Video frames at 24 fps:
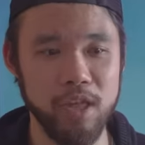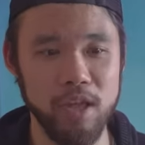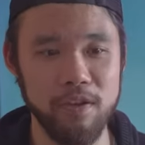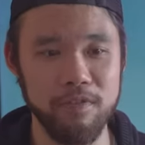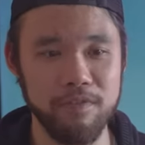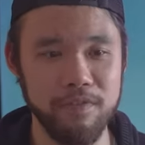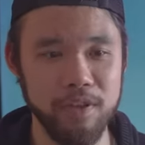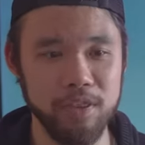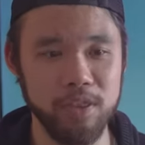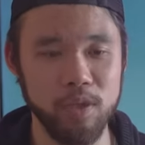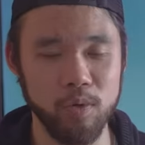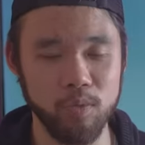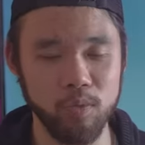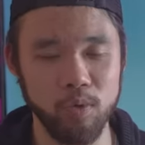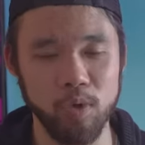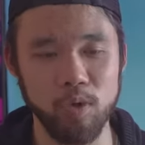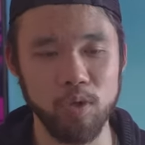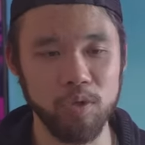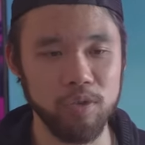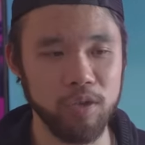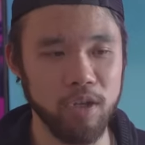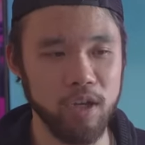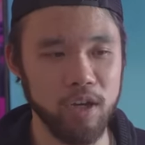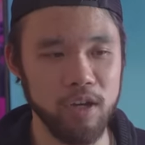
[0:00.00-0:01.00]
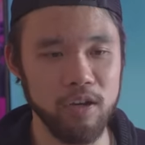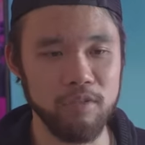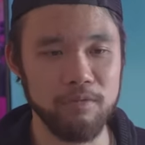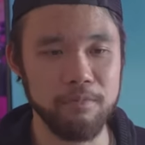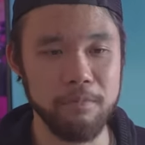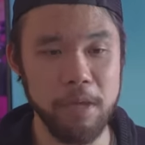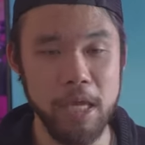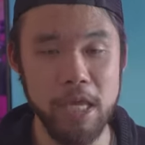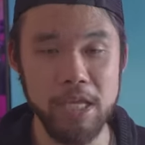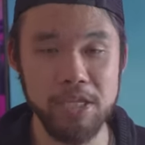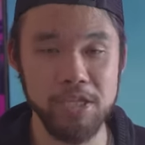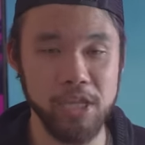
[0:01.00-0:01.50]
they fit the role of
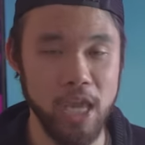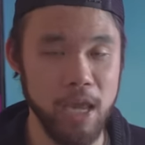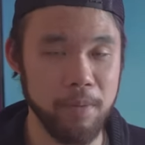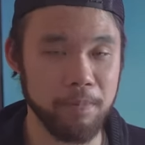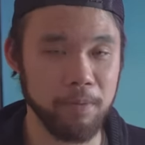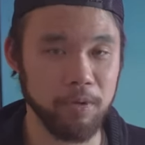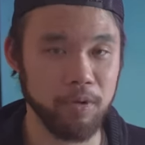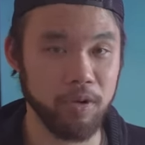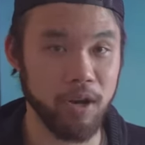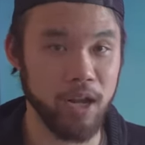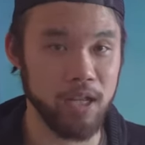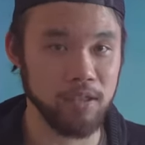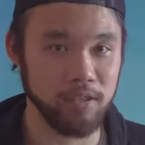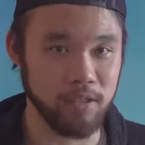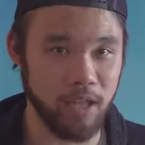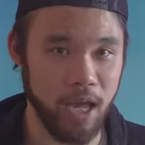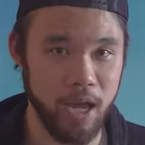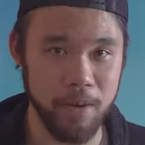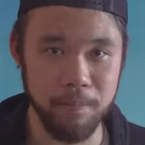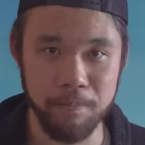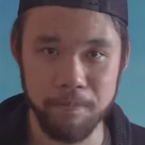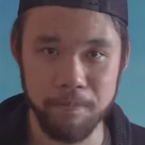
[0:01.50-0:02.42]
peacekeeper a lot